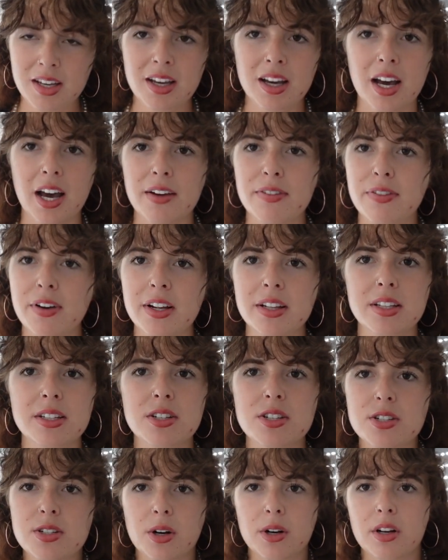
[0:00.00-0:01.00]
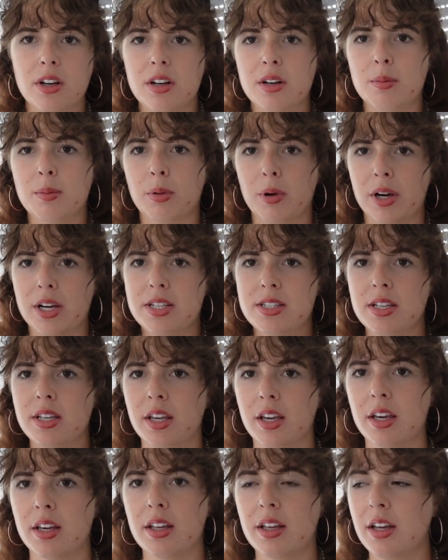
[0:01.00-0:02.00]
I finally just started embracing
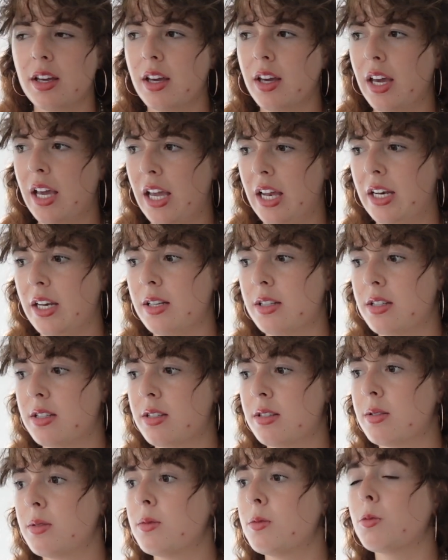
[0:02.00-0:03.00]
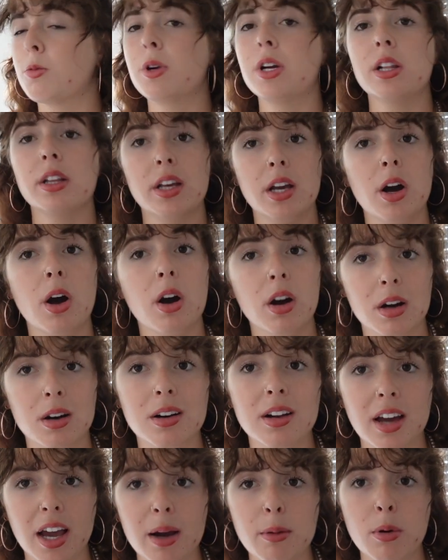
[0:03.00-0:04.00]
it. And it's really
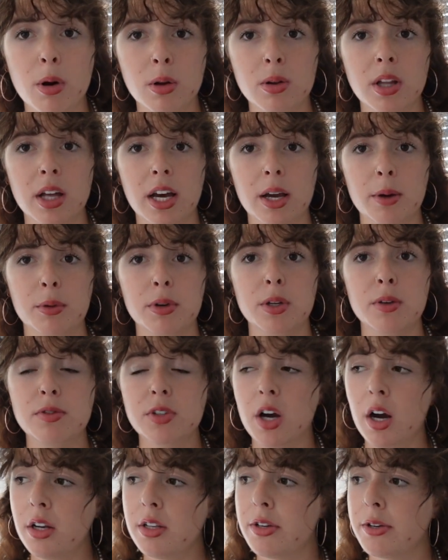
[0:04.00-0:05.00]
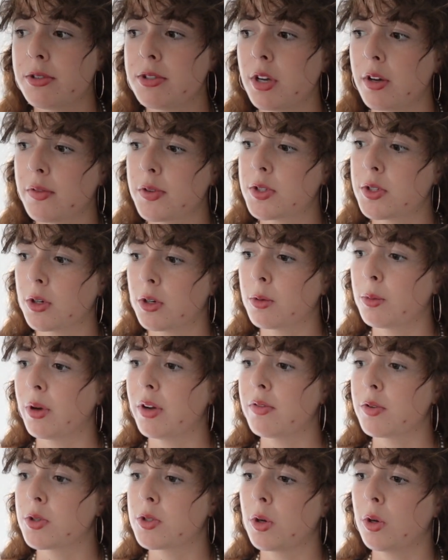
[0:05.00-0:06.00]
hard, I won't lie. When you've talked to yourself a certain way
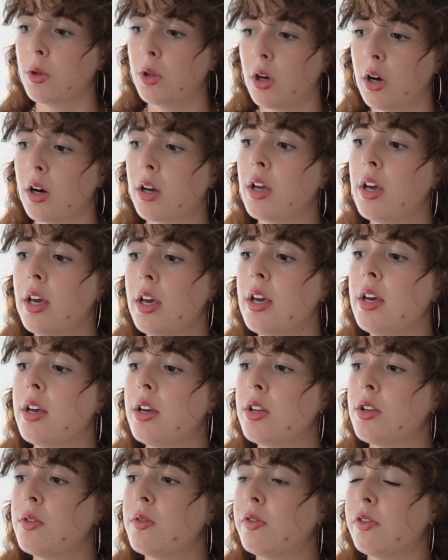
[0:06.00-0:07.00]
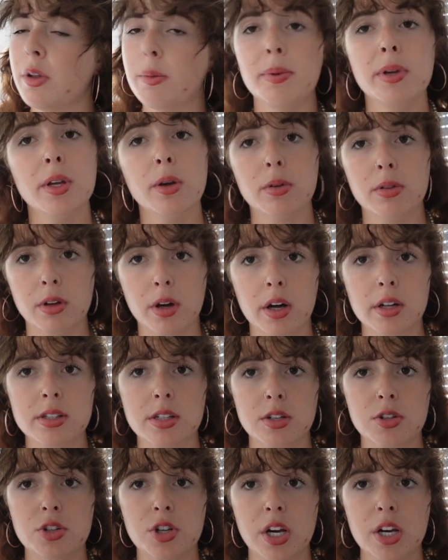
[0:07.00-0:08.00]
for so long, flipping your thoughts
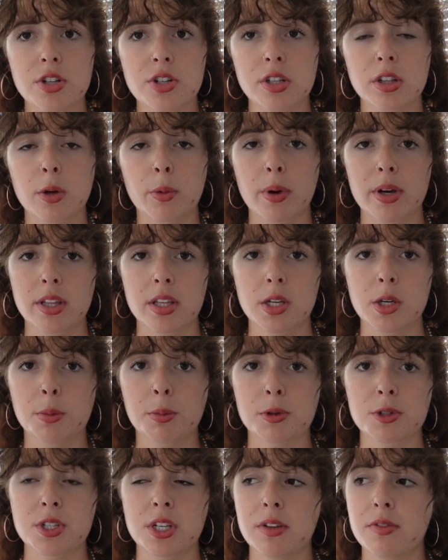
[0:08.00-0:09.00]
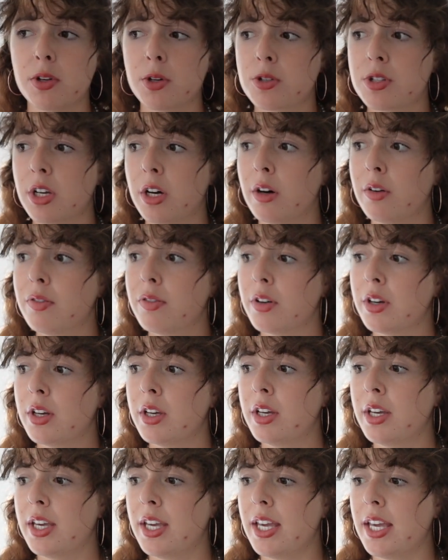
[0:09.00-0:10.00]
and changing the way that you perceive yourself
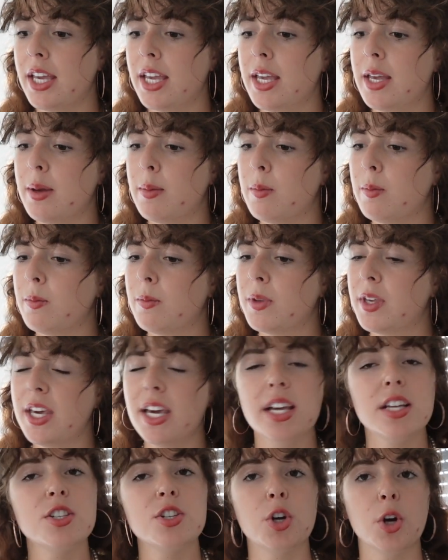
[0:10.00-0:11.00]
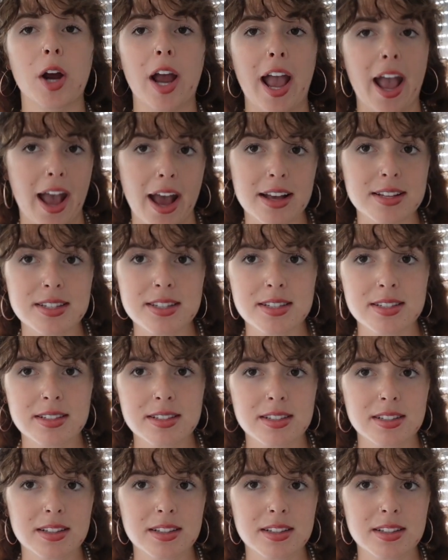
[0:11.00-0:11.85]
kicks your ass.